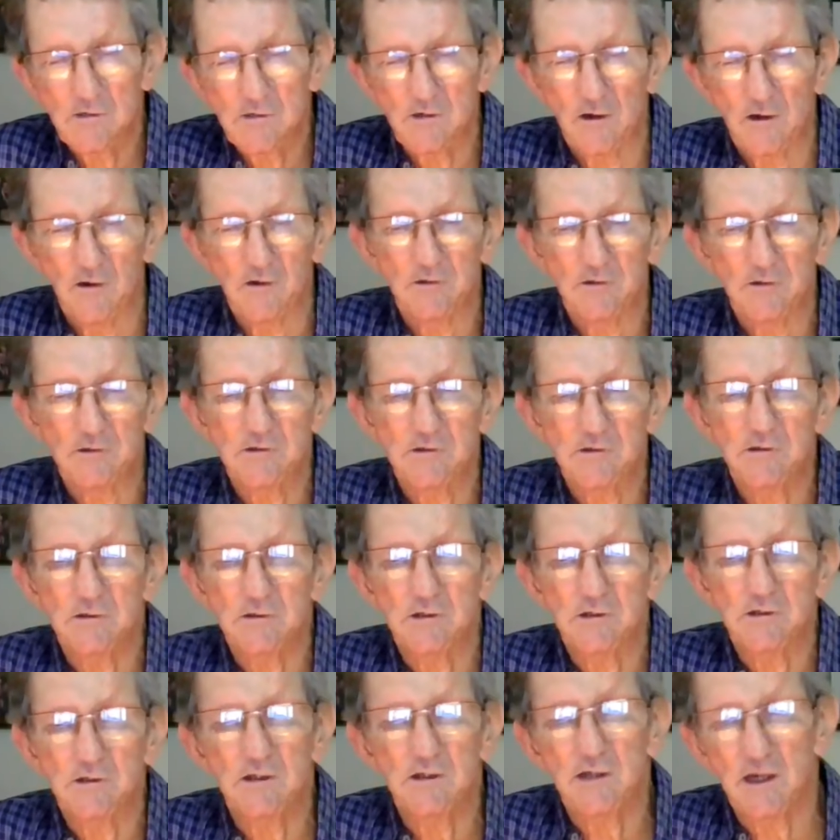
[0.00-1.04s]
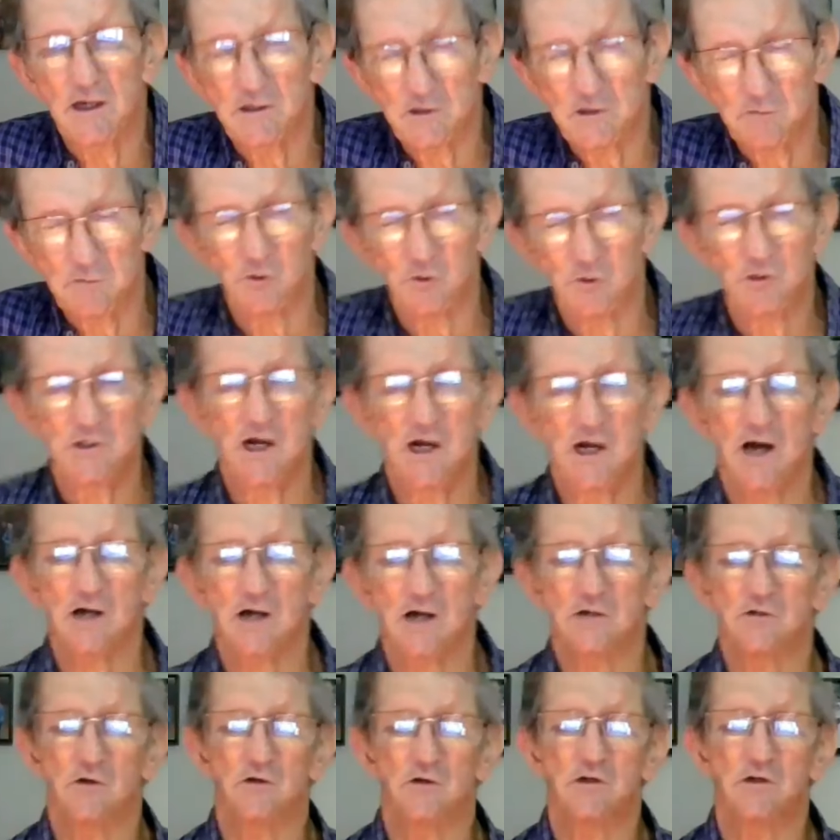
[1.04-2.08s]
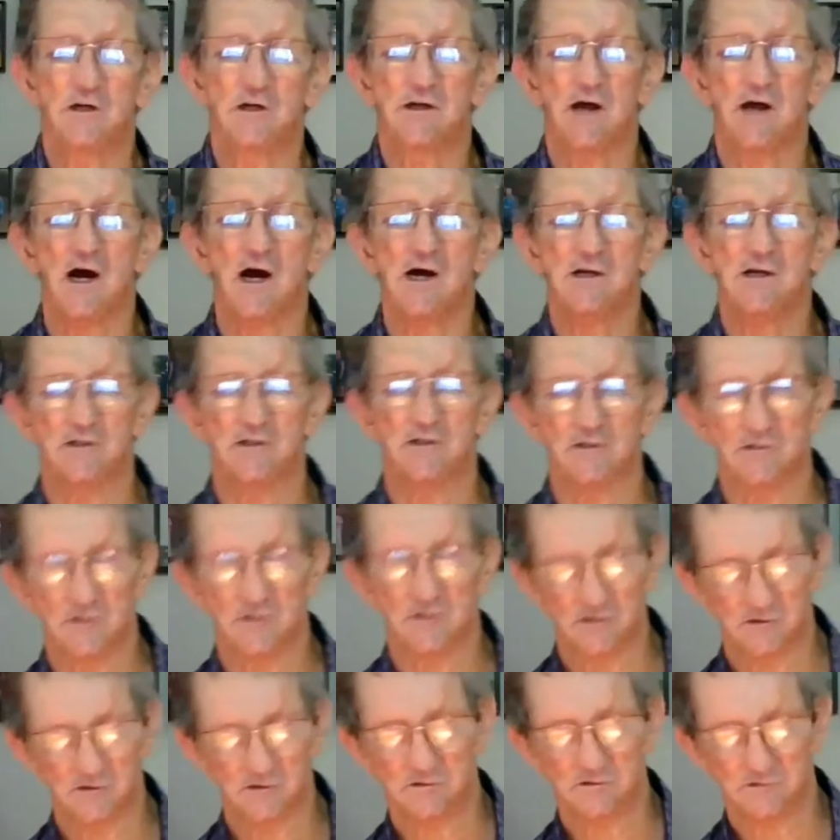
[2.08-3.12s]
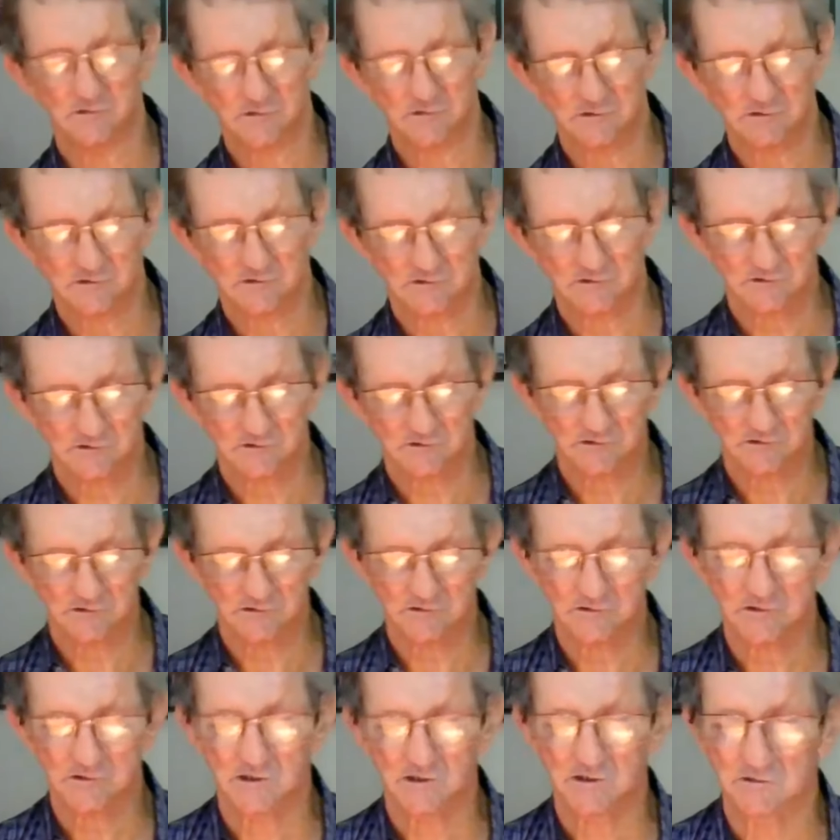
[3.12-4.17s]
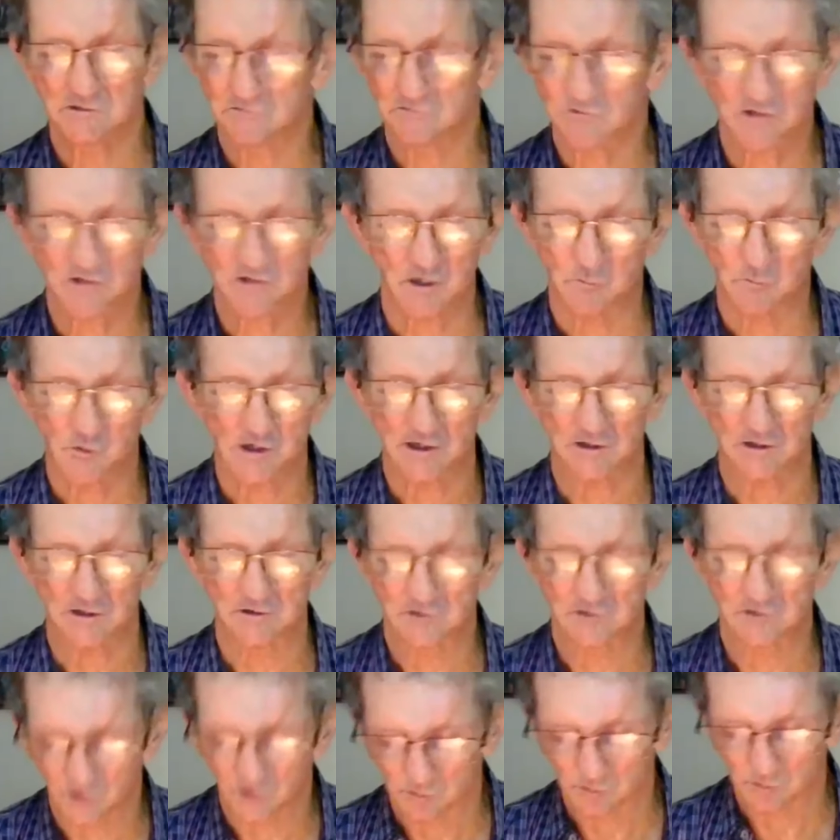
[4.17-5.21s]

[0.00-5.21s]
So he had to put down on an island in somewhere in